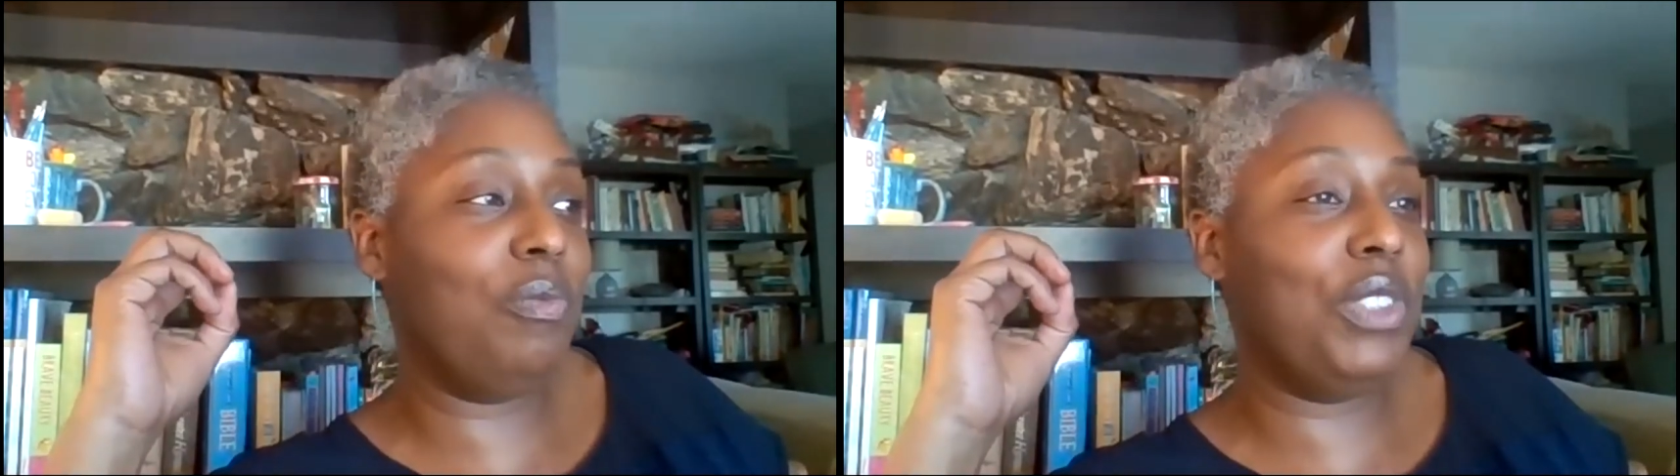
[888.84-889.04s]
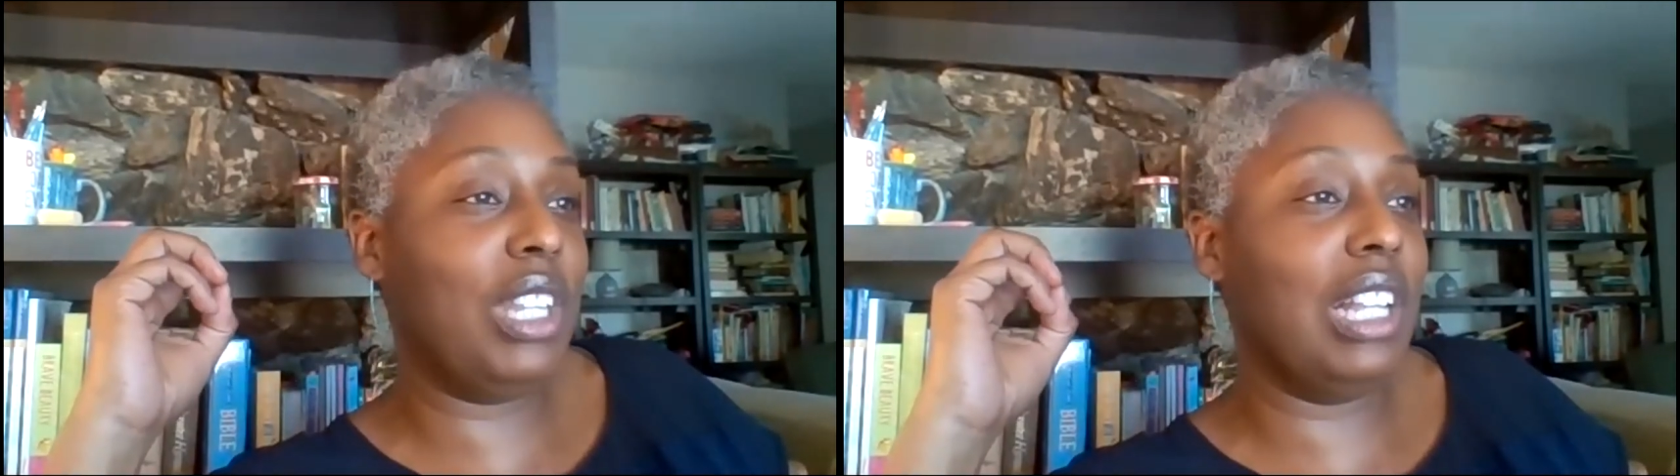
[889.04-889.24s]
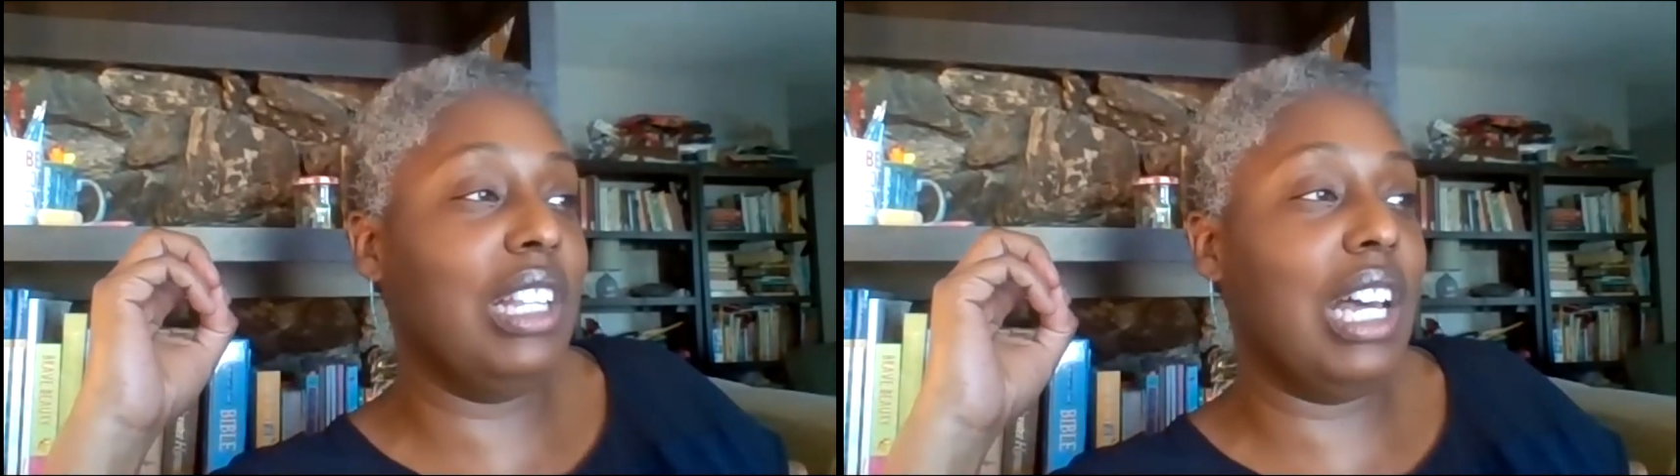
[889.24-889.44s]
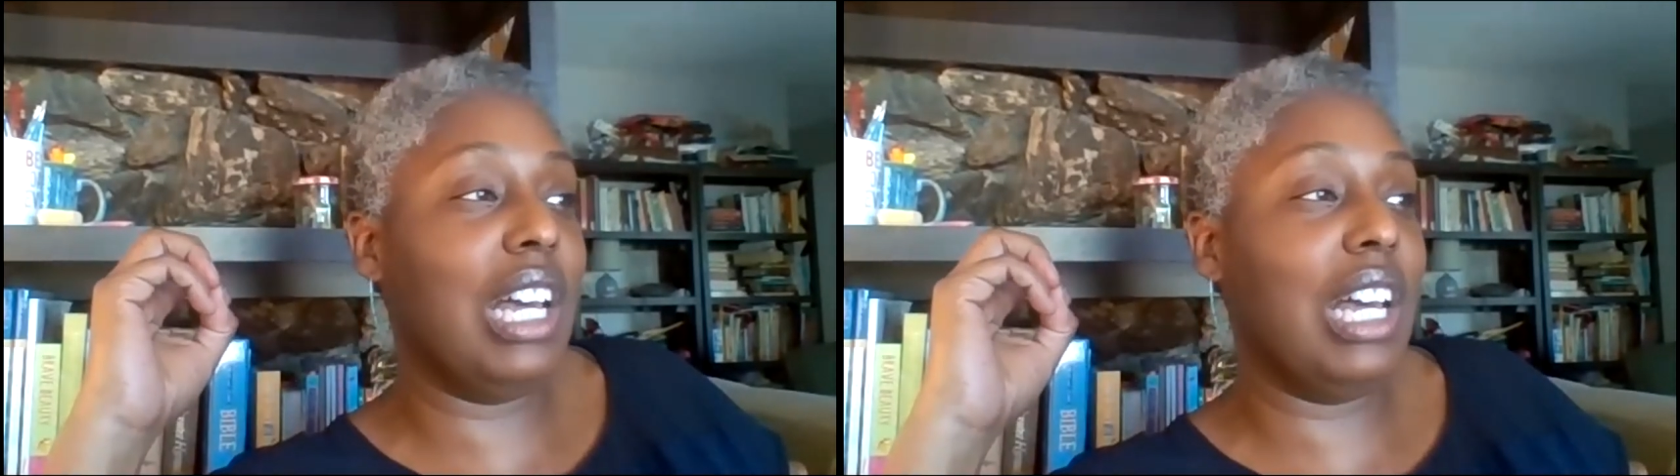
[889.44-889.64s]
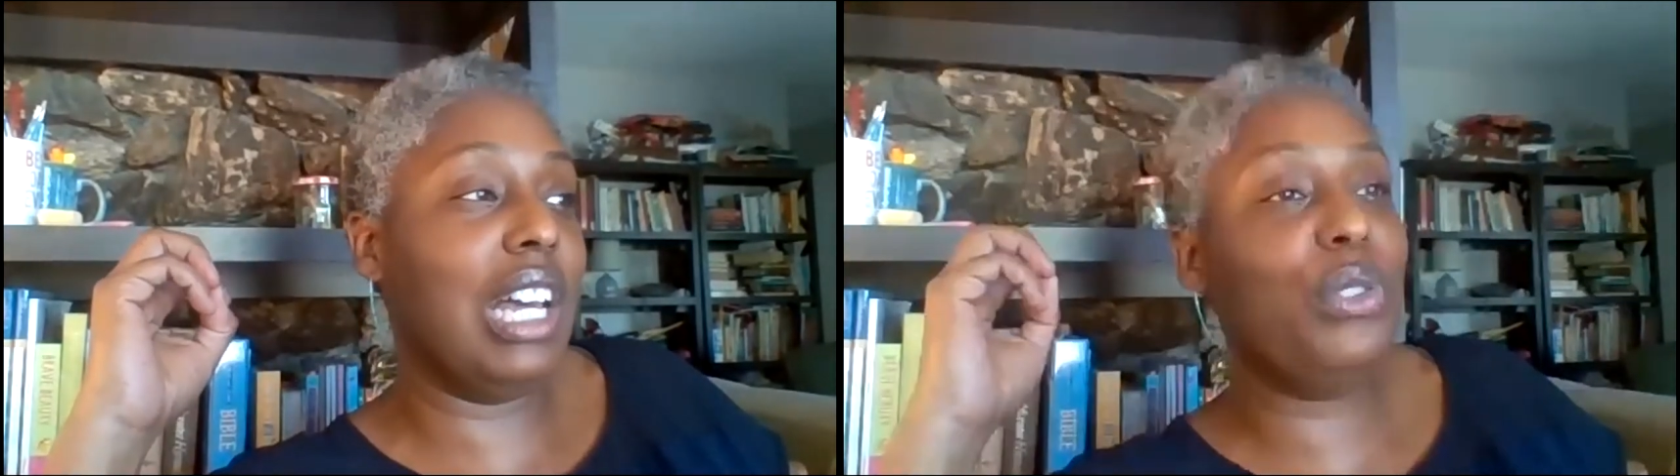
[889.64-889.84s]
A lot of
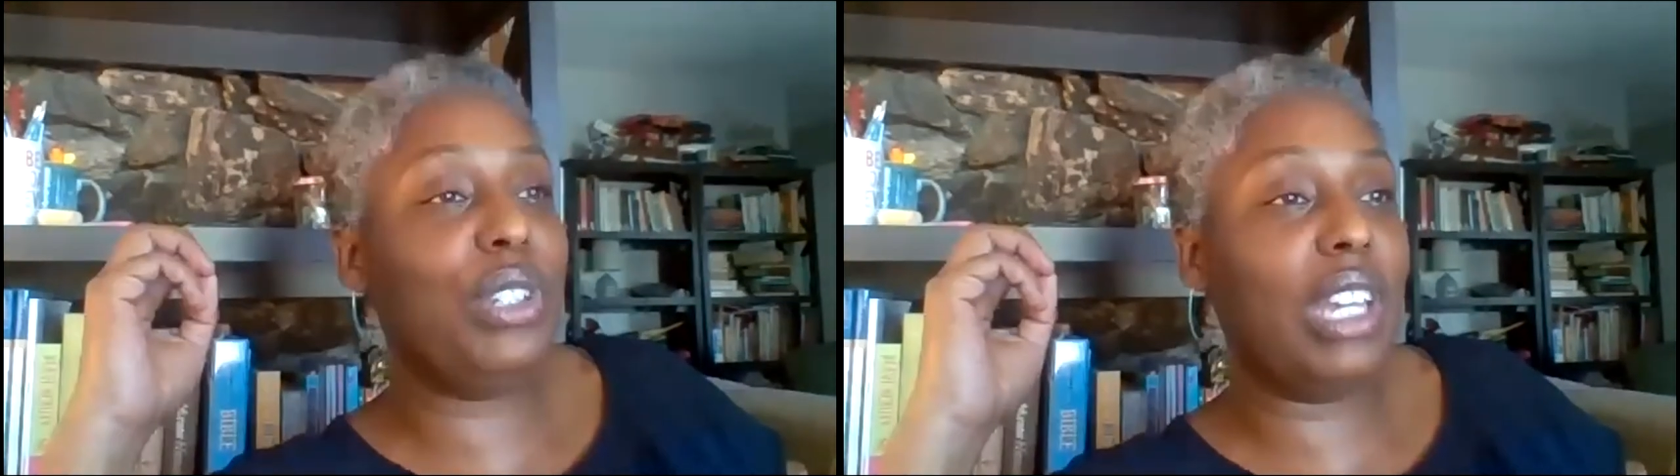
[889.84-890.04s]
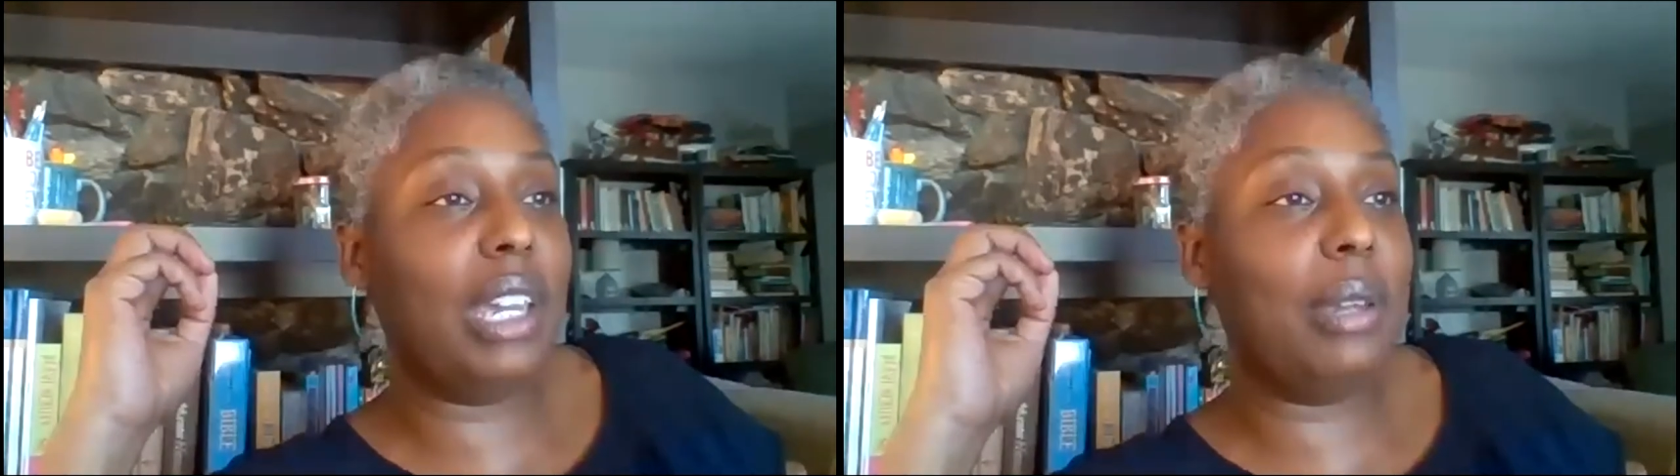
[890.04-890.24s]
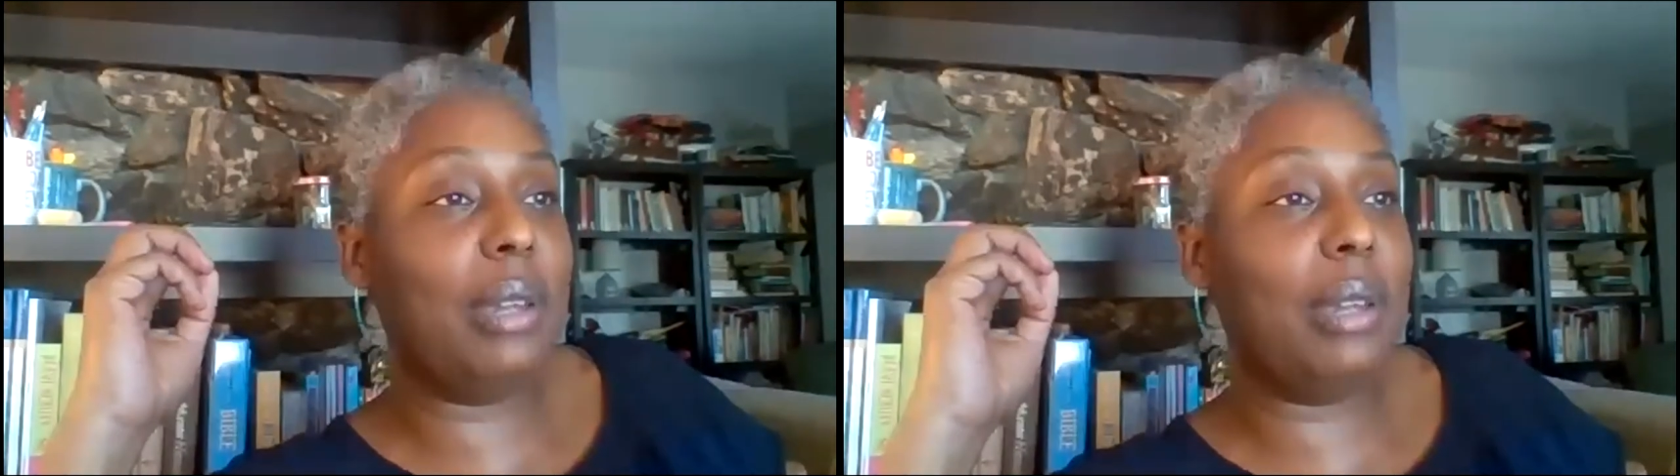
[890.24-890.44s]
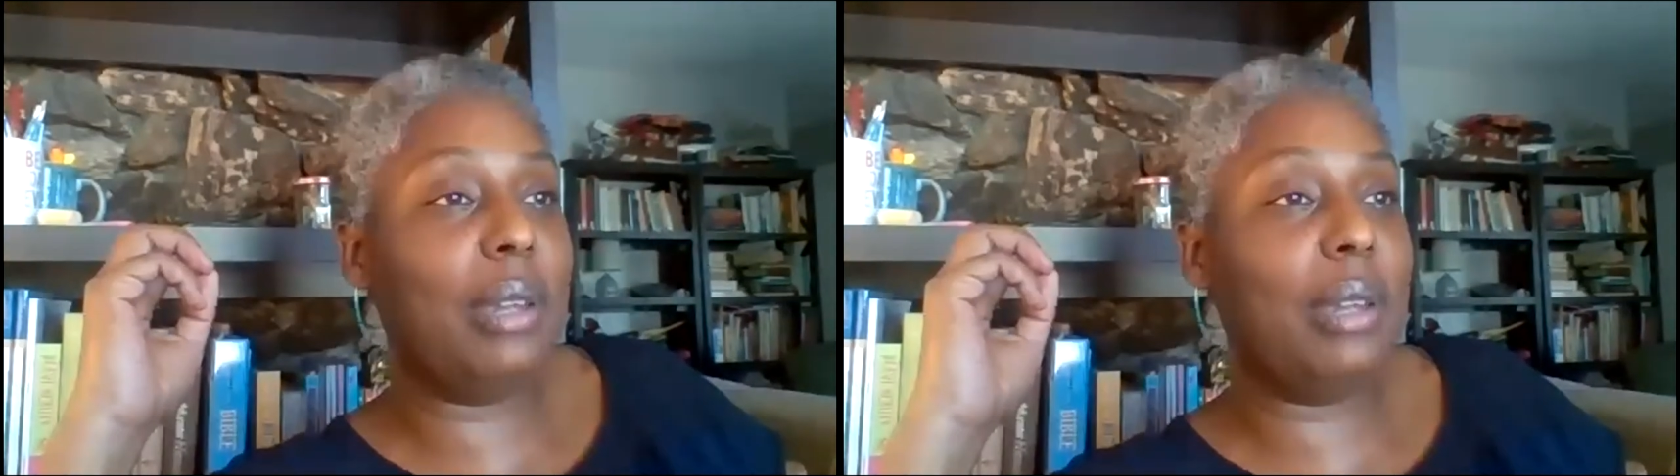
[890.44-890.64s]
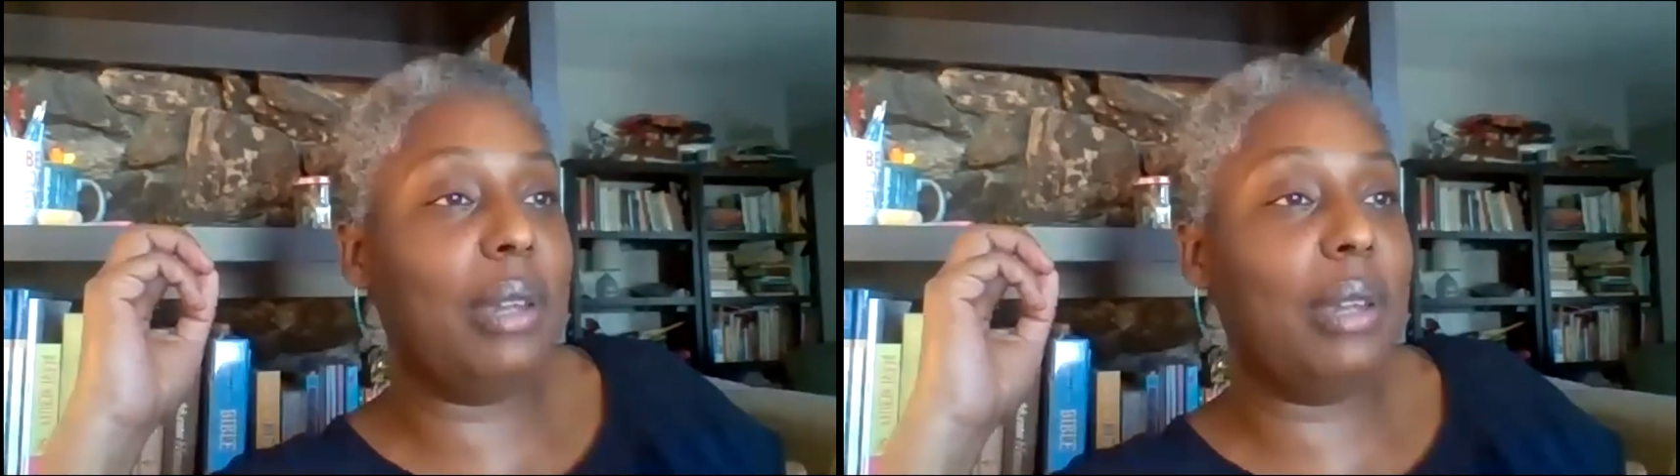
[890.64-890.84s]
times, well, a few times